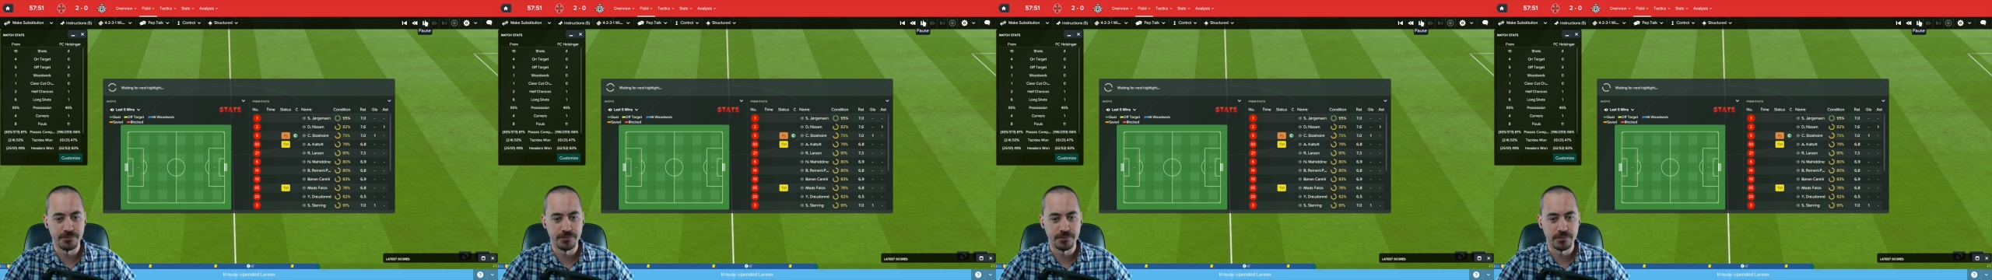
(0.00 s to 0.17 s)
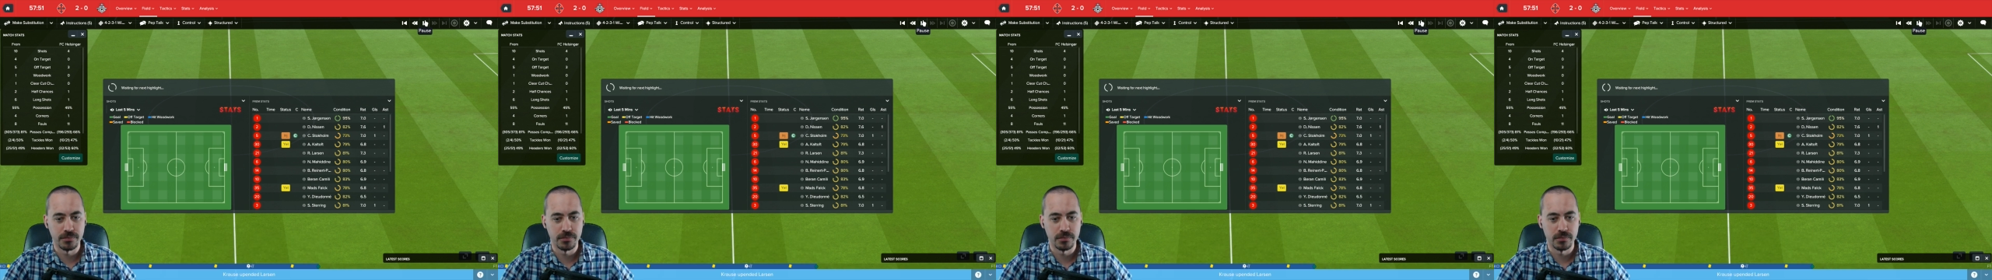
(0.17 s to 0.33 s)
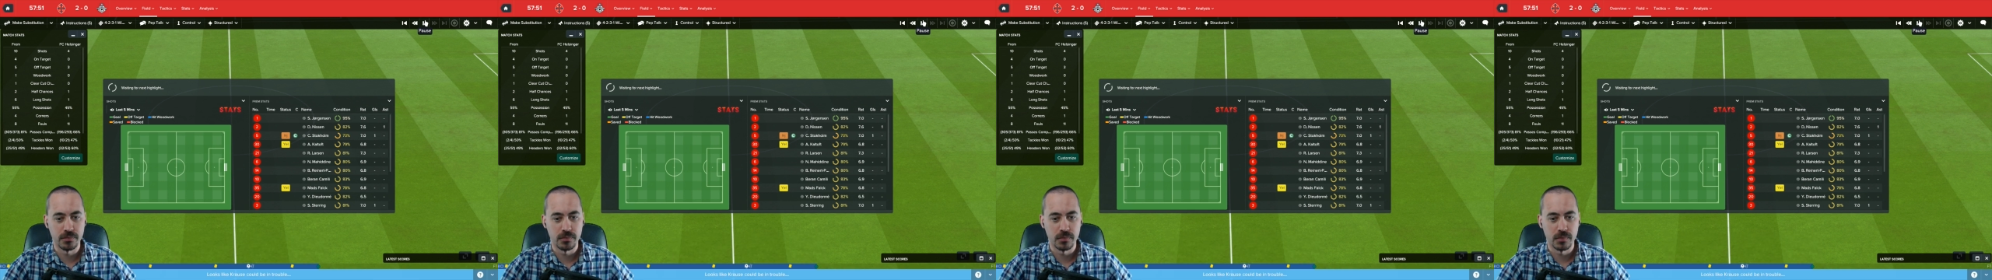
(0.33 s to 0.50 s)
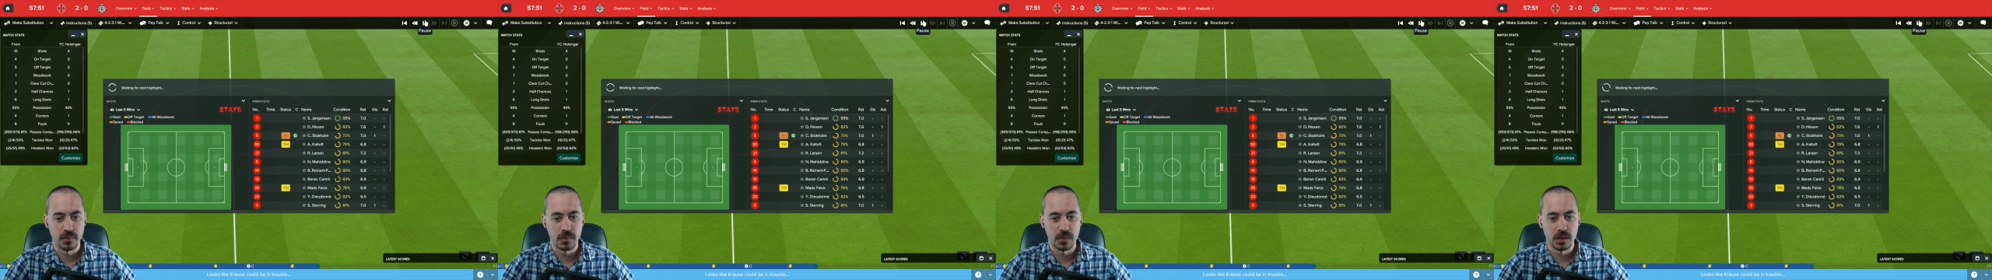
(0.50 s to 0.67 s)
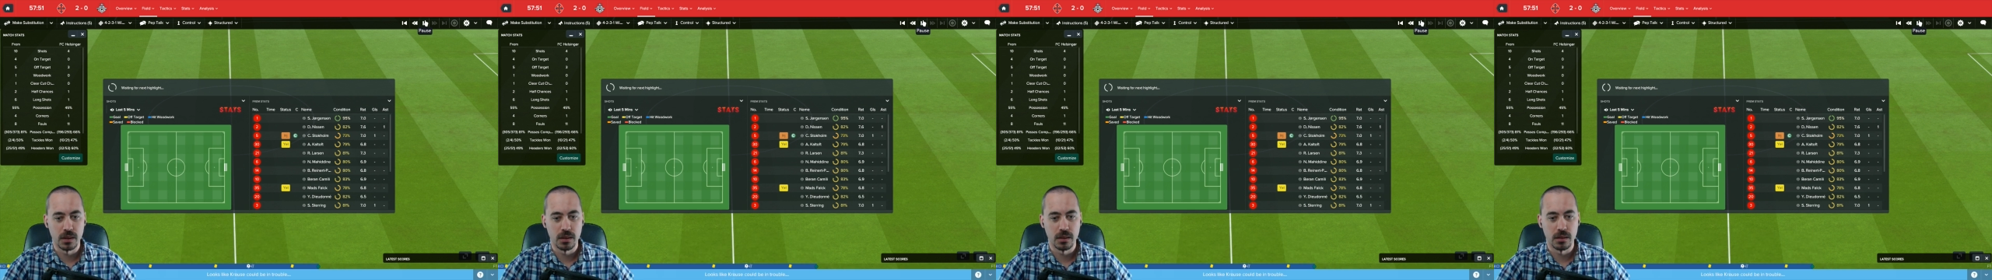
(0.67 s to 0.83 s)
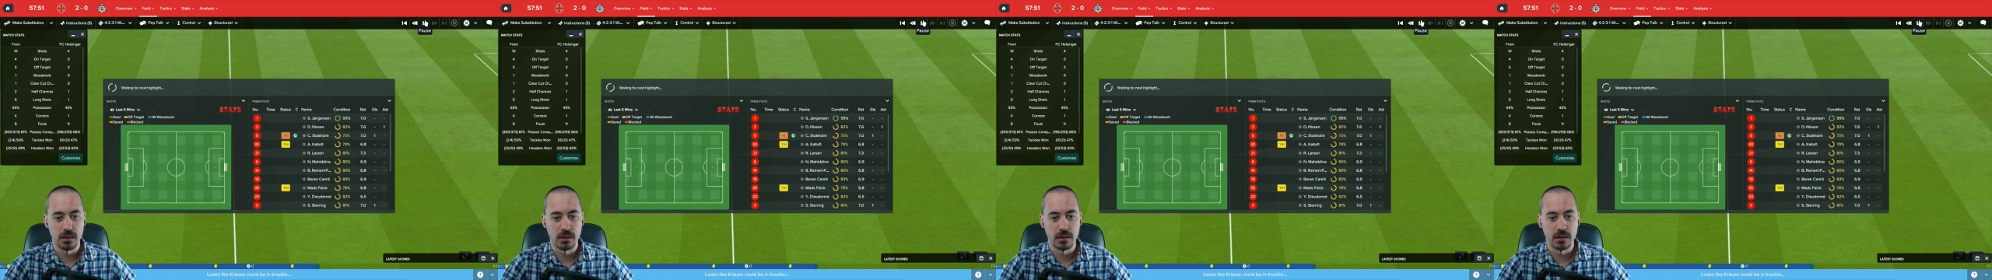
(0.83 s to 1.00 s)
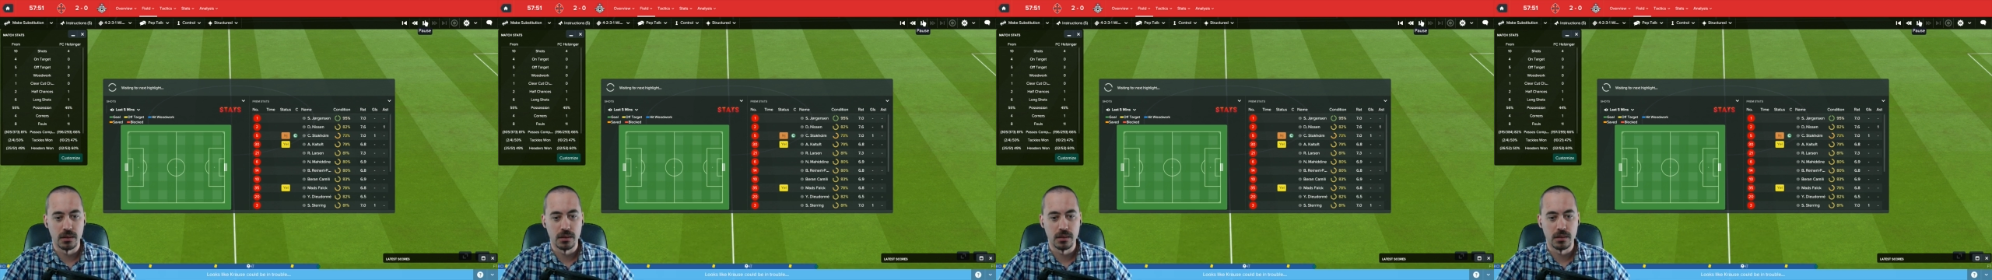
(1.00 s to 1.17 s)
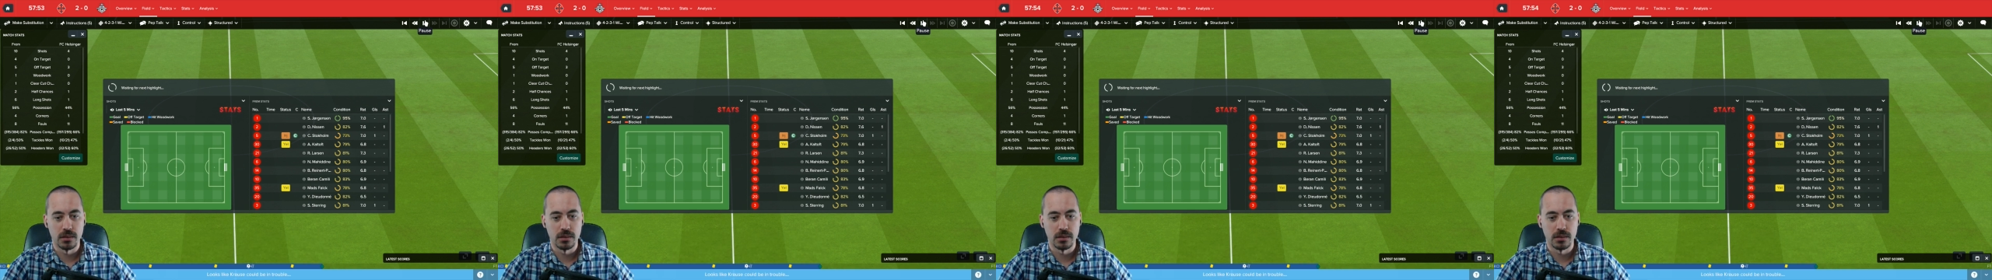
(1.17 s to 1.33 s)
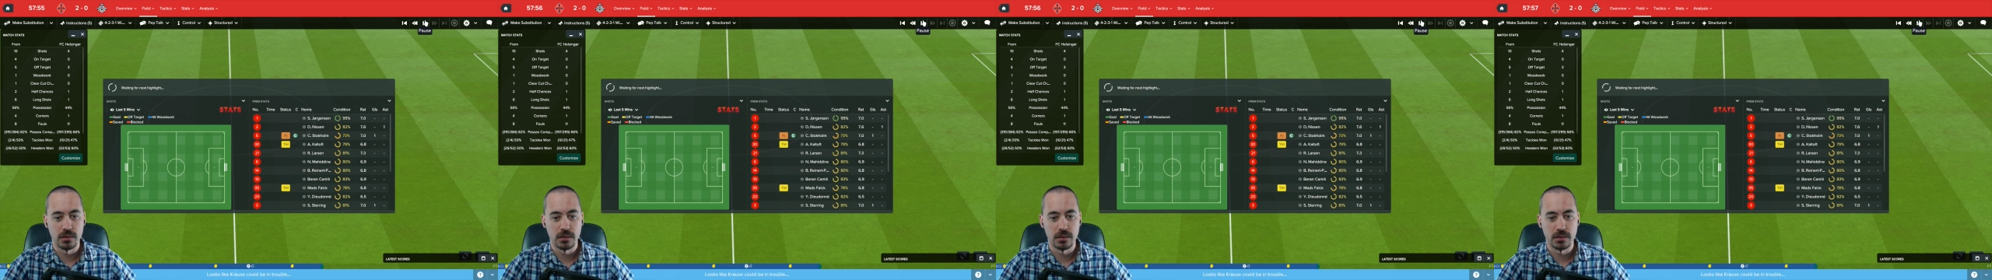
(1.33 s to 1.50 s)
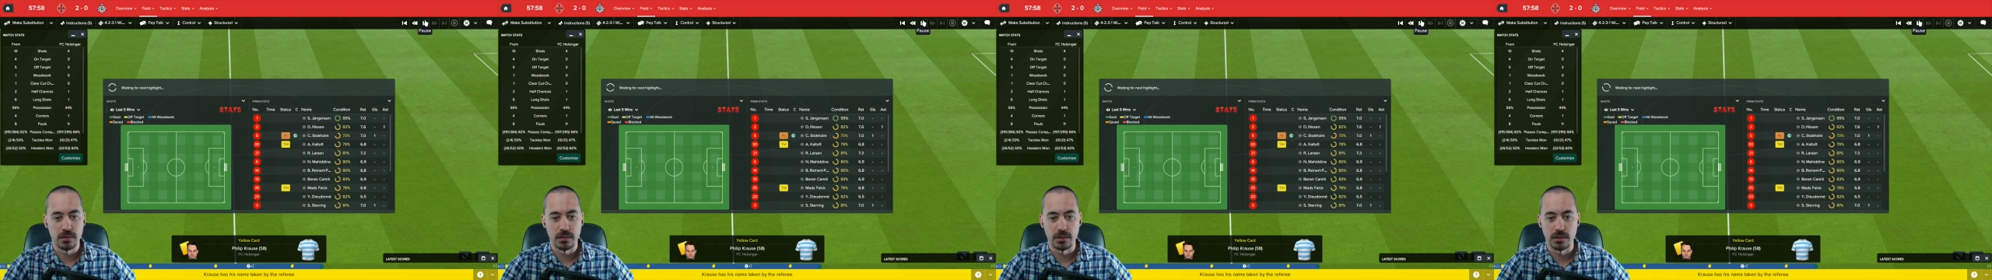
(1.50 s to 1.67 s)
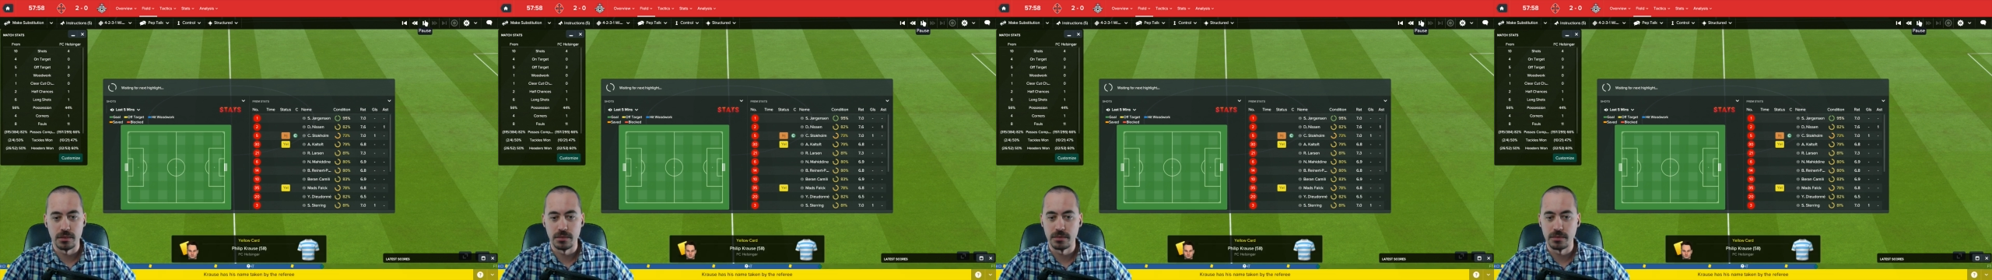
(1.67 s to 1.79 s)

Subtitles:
Nobody speaks.